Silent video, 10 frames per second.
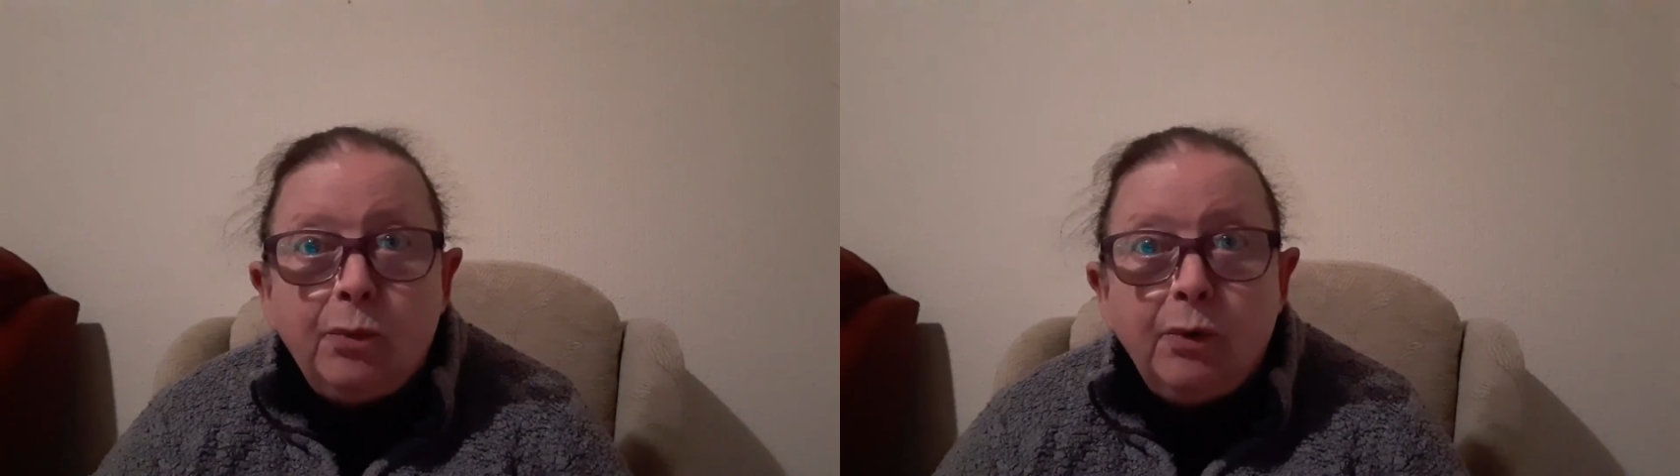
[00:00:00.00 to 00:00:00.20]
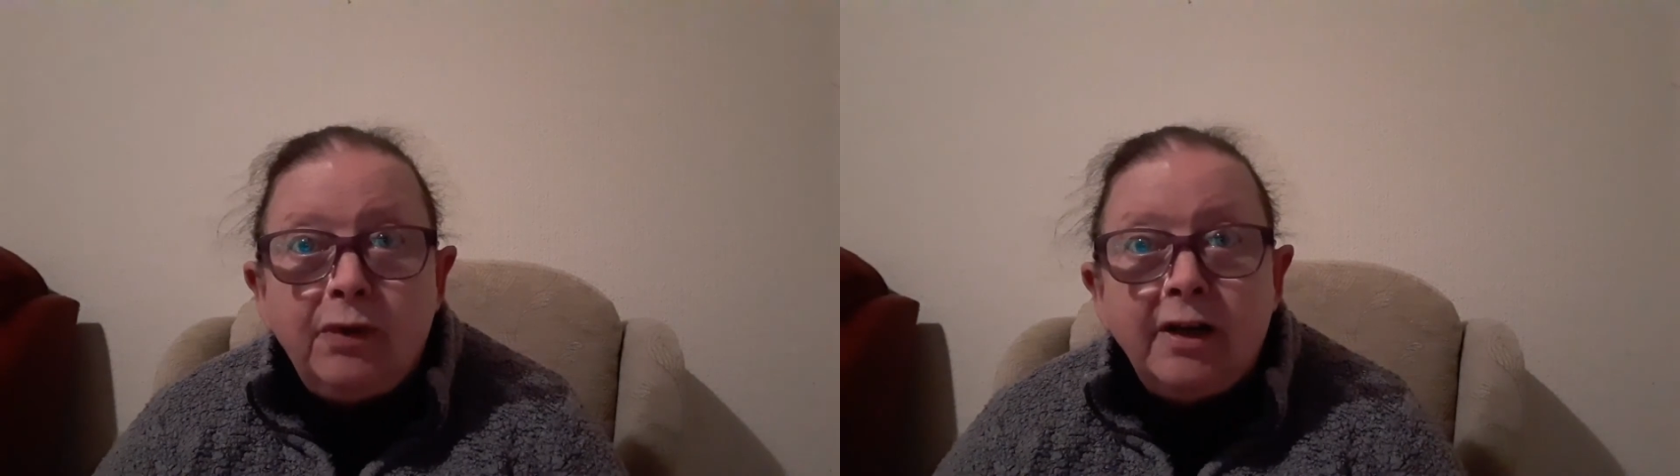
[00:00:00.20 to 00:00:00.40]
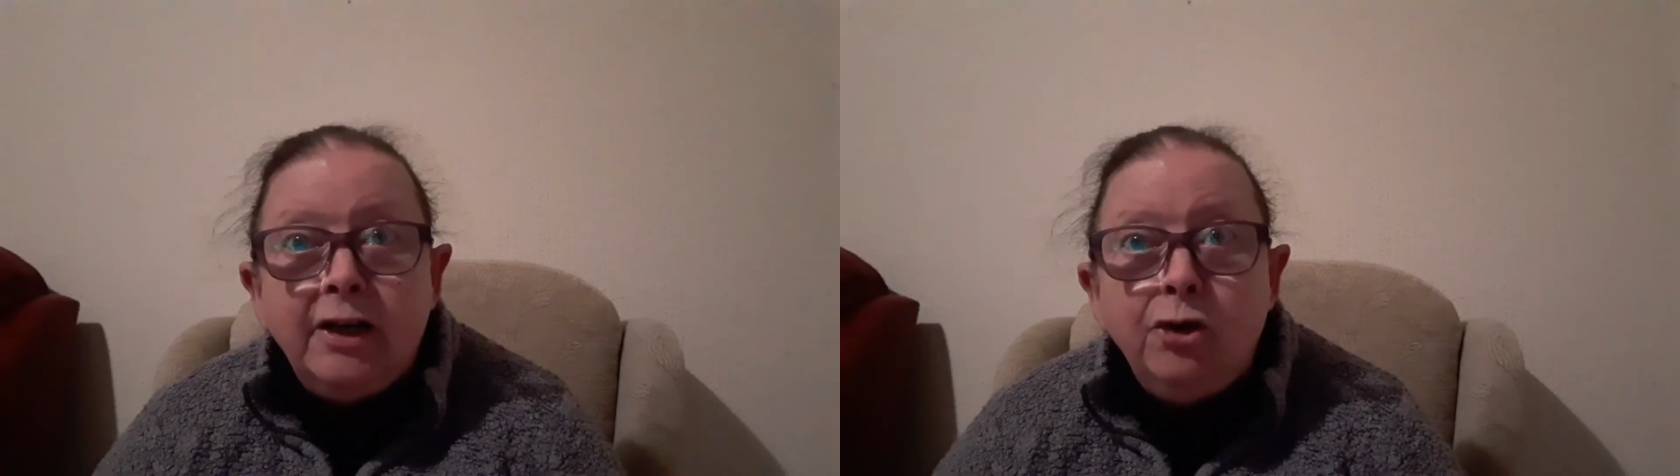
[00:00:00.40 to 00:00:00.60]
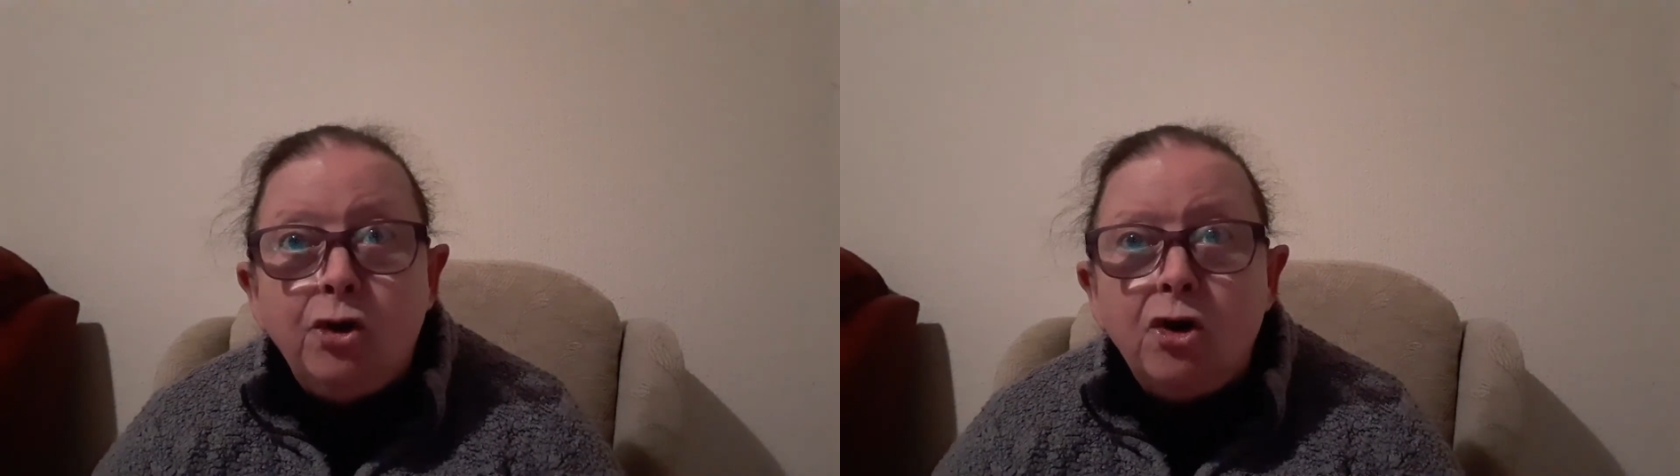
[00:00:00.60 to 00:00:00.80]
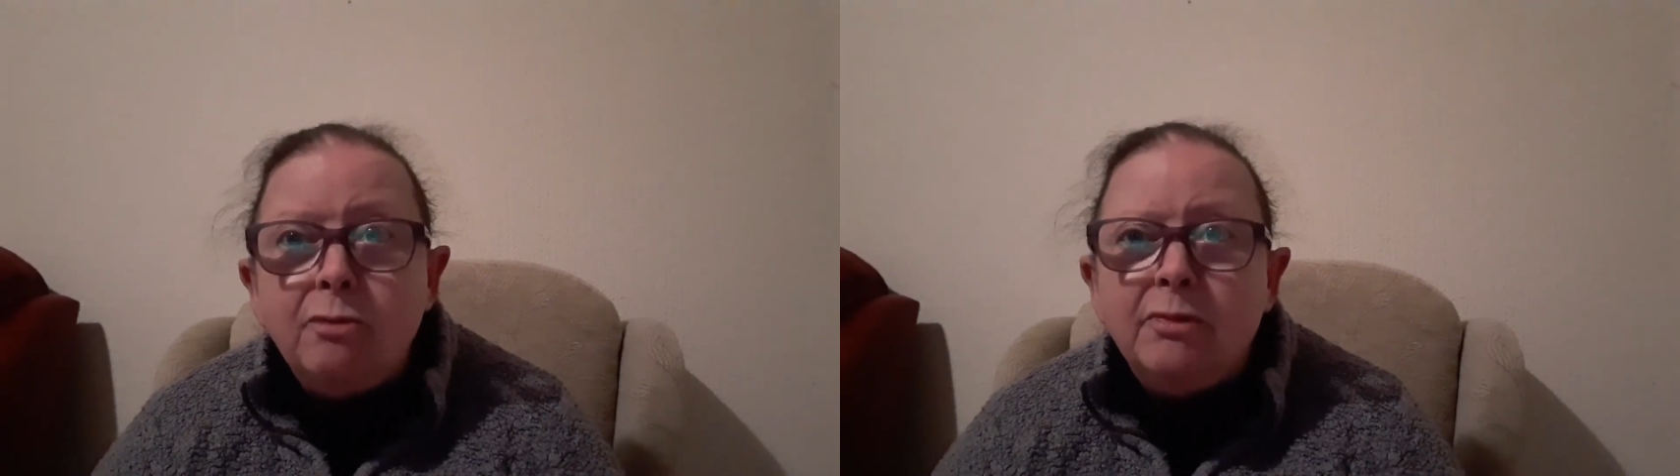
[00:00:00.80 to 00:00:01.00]
with an
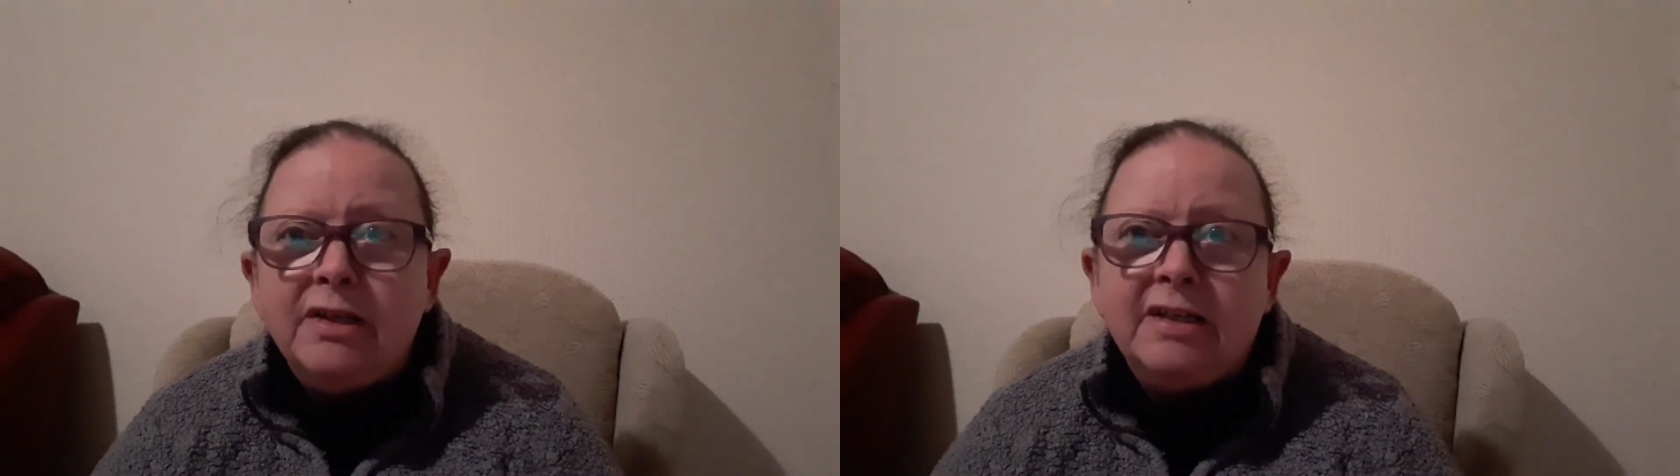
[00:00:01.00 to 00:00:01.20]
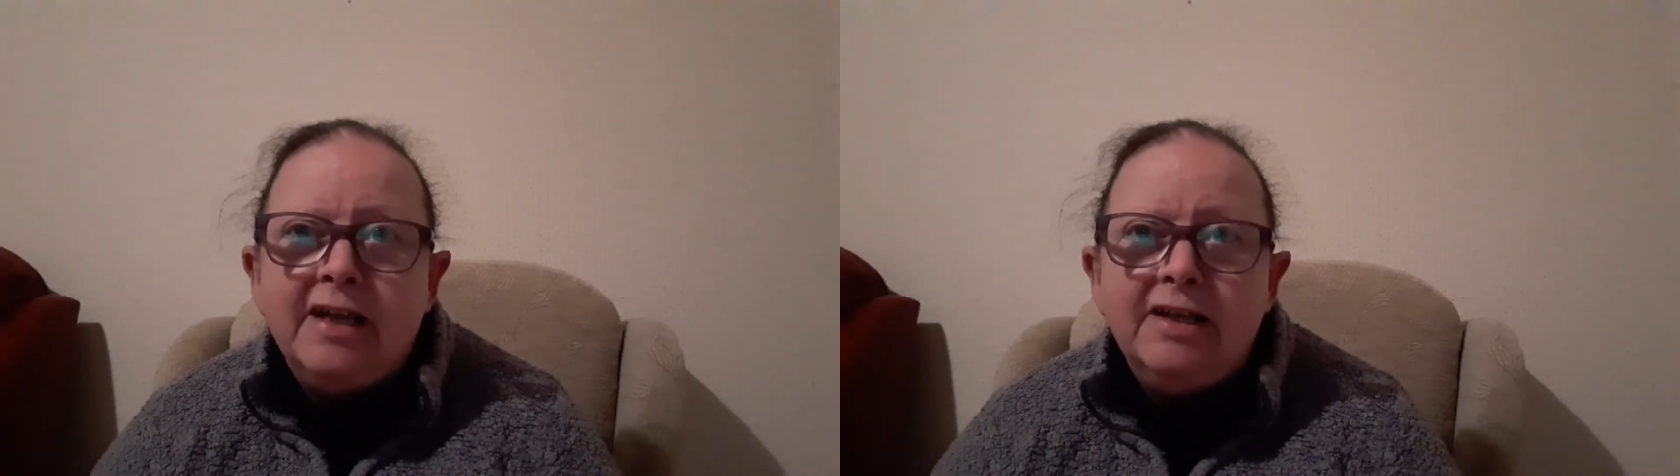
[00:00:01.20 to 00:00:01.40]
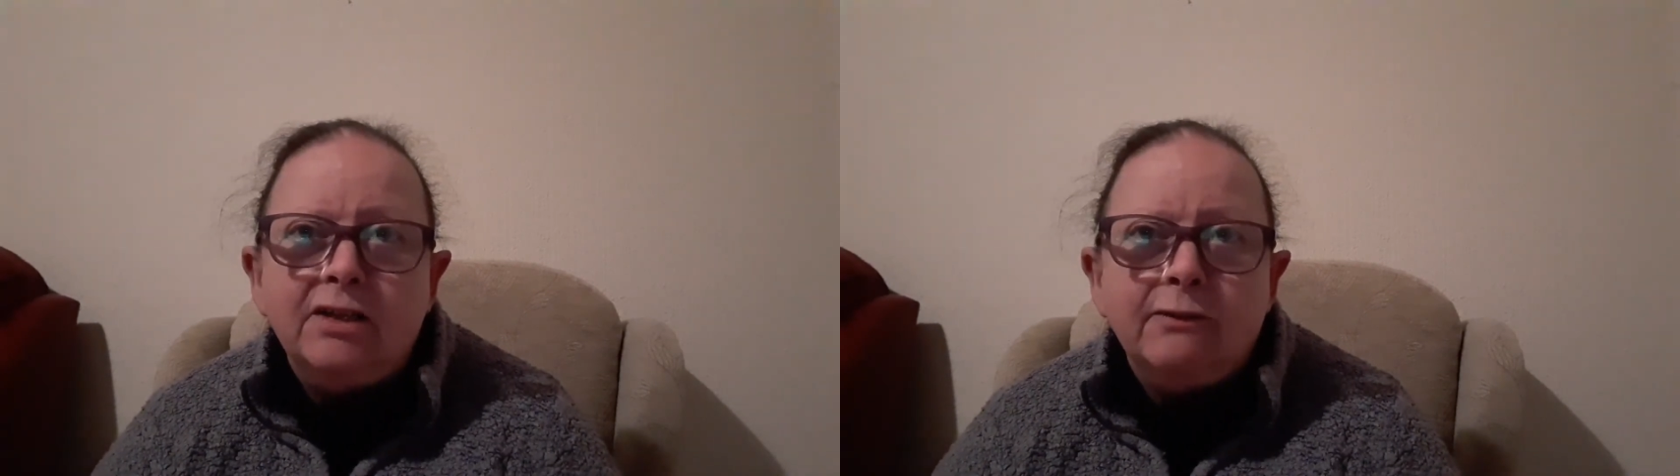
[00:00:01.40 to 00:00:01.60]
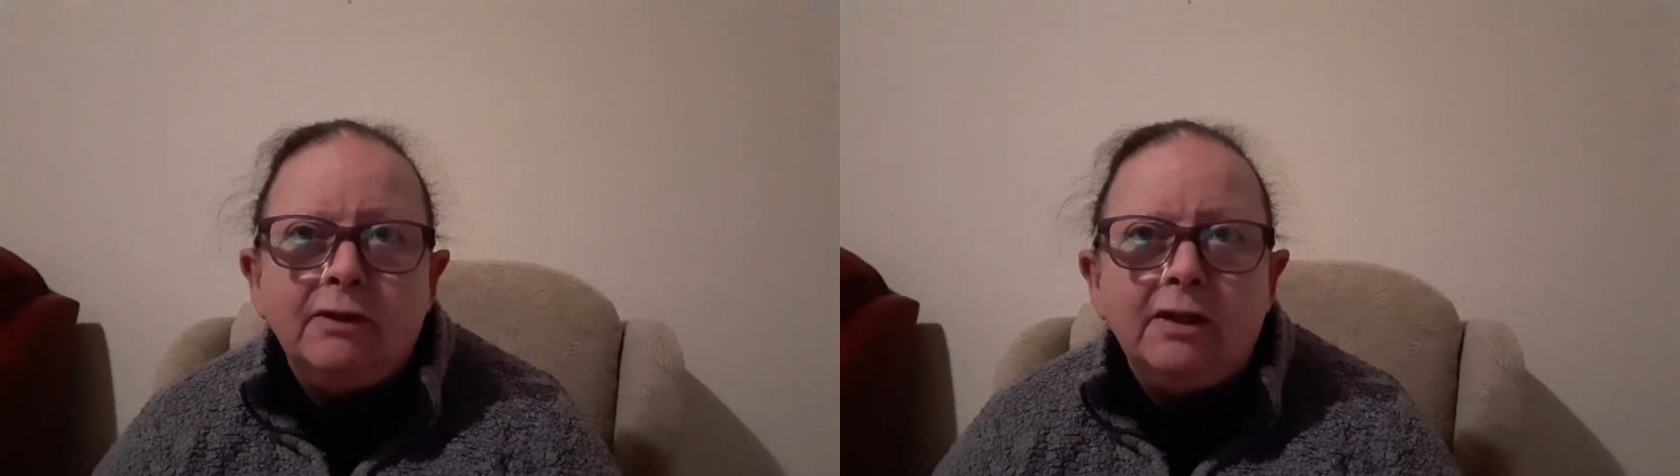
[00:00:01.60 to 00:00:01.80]
enormous sense of